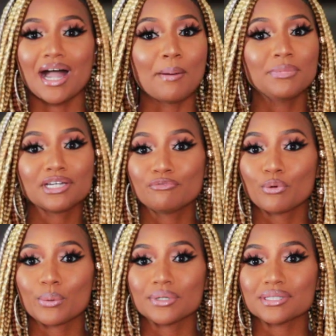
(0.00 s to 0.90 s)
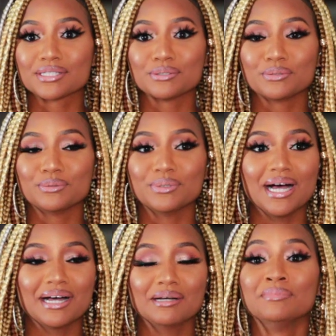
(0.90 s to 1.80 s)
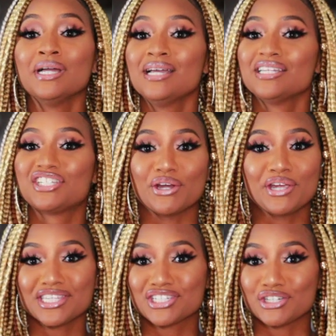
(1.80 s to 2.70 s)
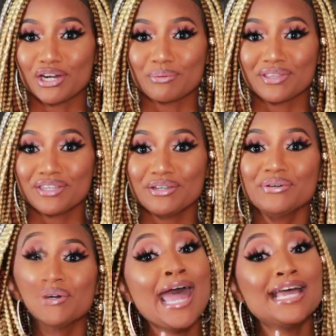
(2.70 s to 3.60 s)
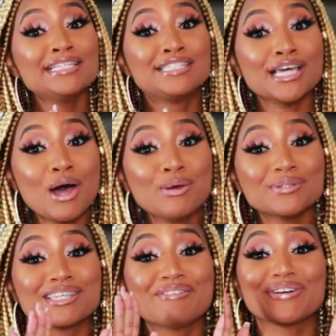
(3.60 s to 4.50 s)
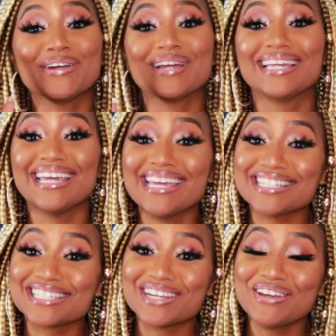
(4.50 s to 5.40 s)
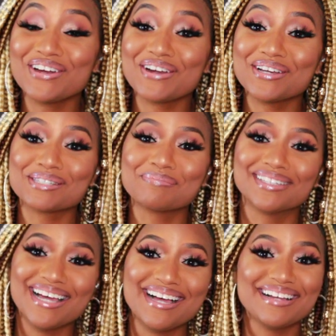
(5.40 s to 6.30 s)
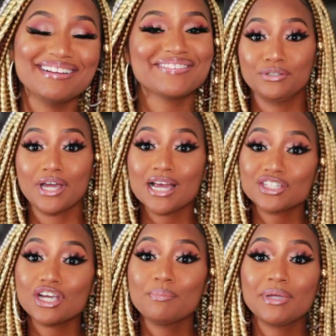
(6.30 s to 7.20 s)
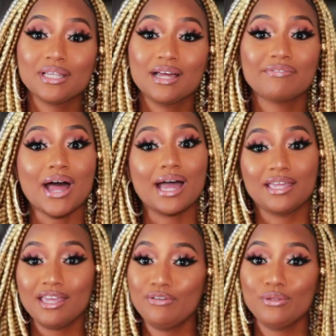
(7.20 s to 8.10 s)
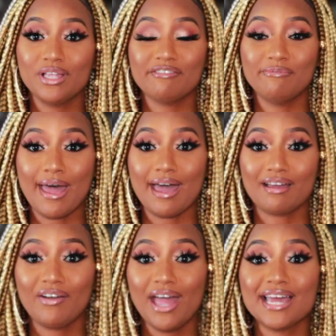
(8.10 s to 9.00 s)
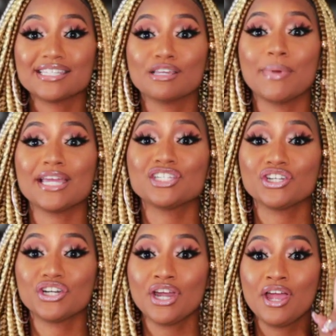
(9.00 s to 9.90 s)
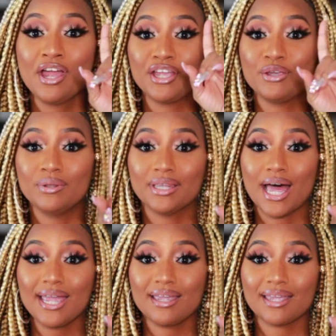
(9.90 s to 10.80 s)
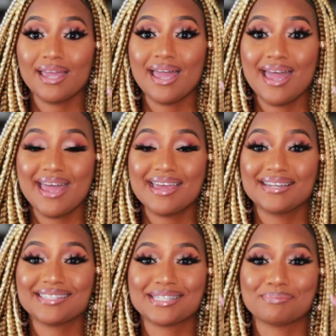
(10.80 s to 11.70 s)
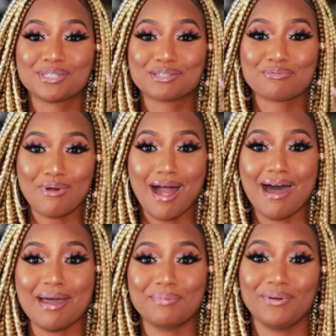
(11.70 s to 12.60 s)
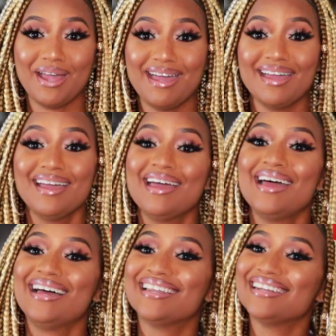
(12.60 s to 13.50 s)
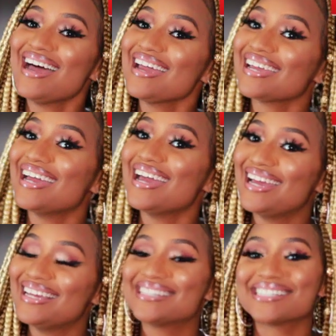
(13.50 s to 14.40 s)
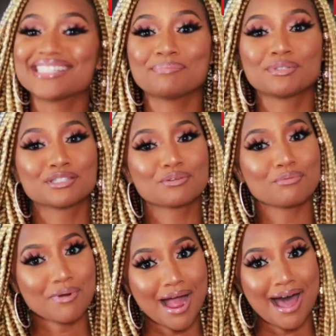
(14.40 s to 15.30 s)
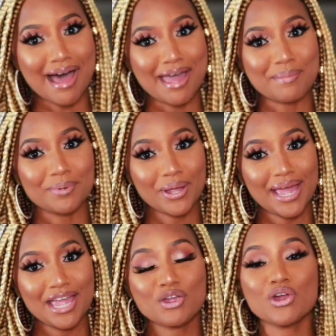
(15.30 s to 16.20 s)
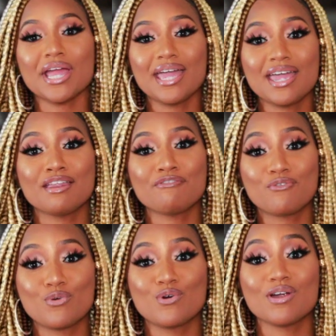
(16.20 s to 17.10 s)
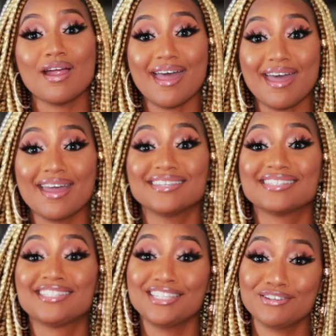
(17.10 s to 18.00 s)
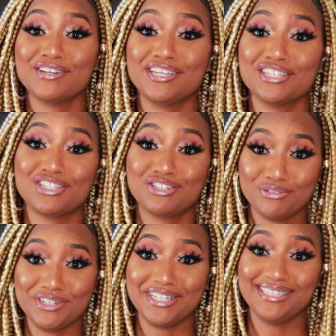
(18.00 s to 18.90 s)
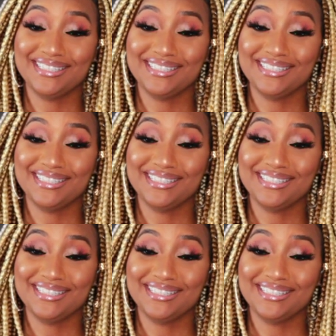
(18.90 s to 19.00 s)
I'm looking forward to sharing this journey with you. And don't forget, show your girl some love. Y'all show me love, I give you love back, okay? So make sure you like and subscribe, okay? Like and subscribe, okay? You're in for a serious treat.